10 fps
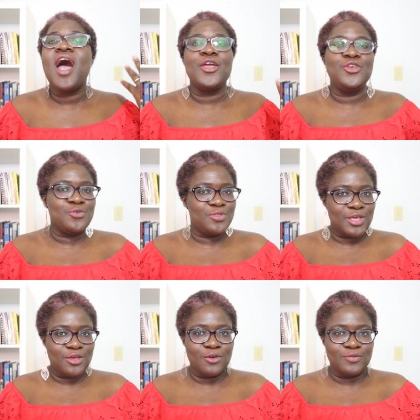Are you
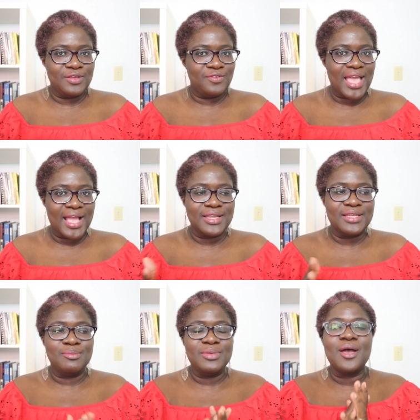thinking of leaving
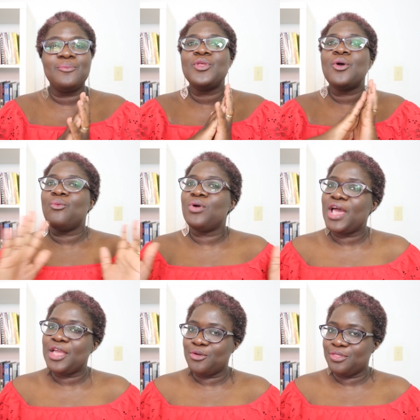academia? What
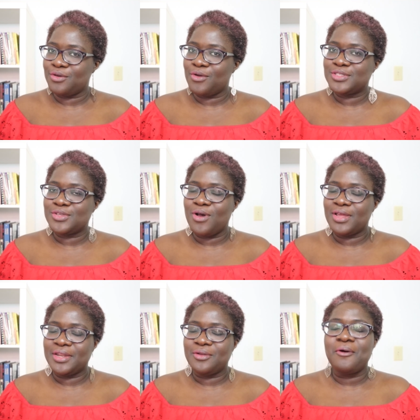are your thoughts
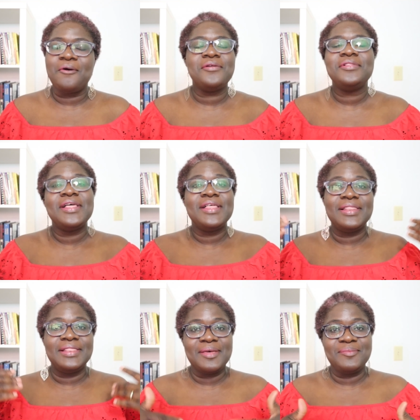on it all?
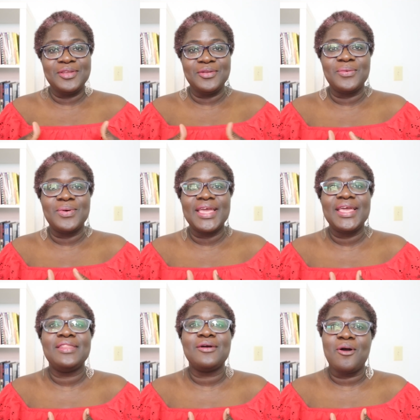Let me know
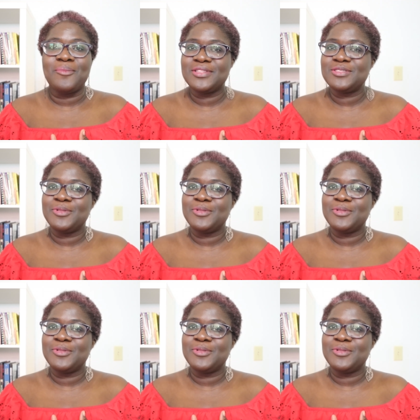in the comments